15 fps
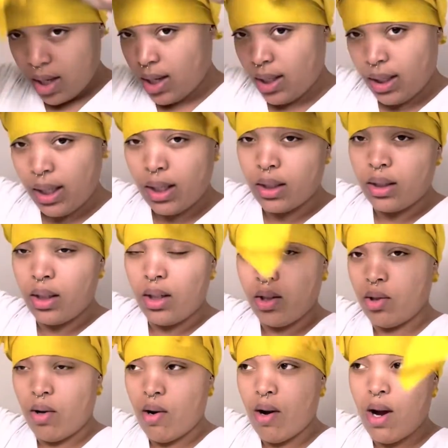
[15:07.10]
And like I said,
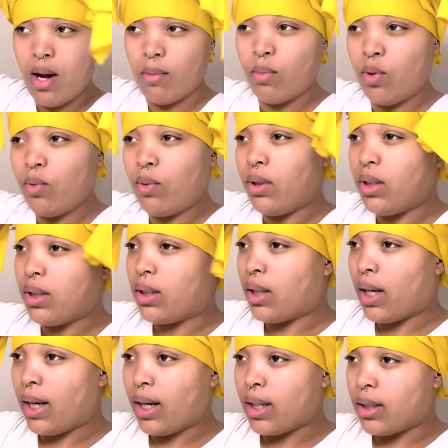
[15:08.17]
y'all, I'm doing this
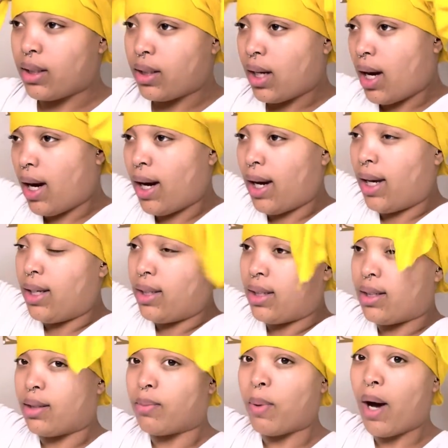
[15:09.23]
like as tight
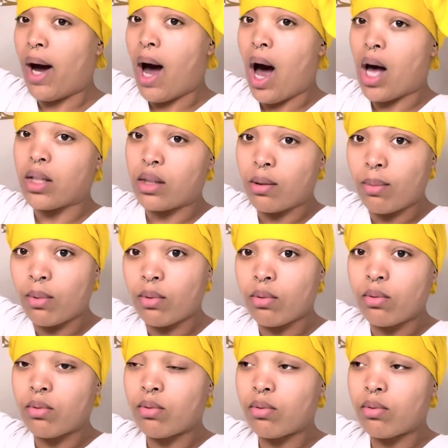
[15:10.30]
as possible.